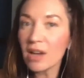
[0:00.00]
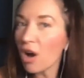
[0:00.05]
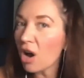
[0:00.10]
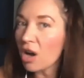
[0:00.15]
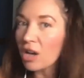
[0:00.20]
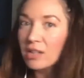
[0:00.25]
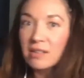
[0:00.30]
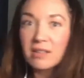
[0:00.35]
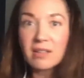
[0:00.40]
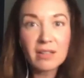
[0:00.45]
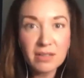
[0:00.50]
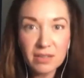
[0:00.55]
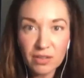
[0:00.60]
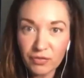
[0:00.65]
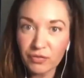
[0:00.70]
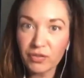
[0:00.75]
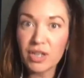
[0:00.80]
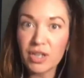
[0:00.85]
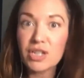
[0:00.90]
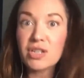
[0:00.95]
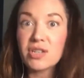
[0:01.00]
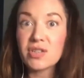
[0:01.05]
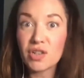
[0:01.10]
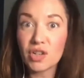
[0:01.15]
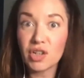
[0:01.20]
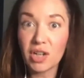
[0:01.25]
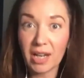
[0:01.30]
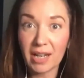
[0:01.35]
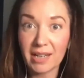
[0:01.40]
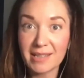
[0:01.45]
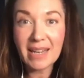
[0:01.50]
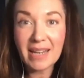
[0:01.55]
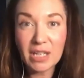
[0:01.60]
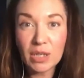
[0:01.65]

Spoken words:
on the Fringe circuit.